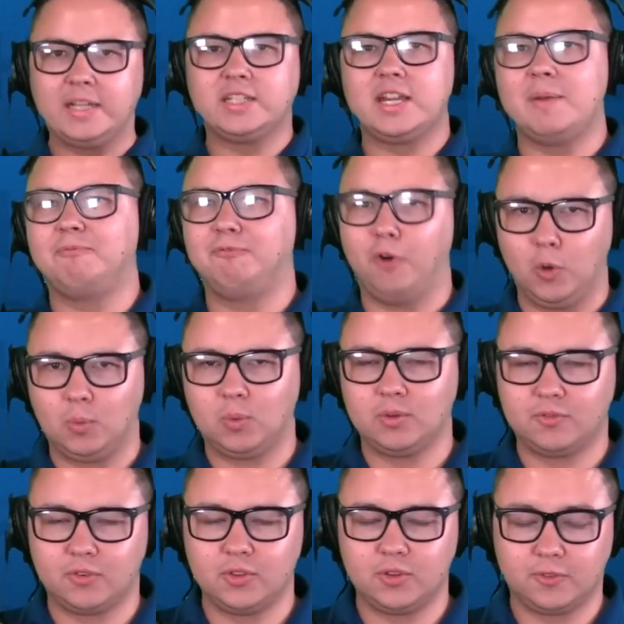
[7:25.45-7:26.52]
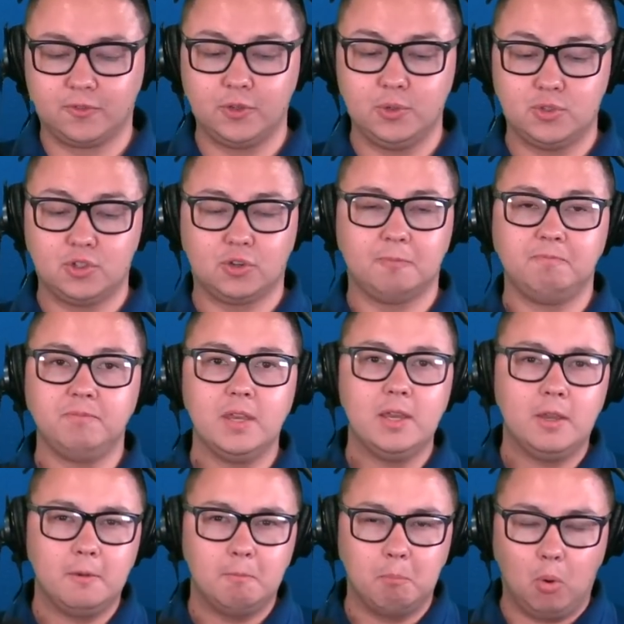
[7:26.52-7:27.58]
step forward for their future.
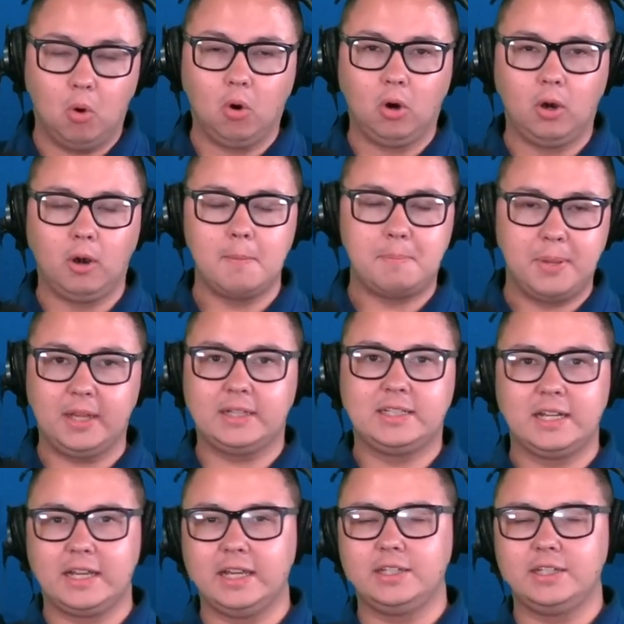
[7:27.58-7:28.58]
More picks to get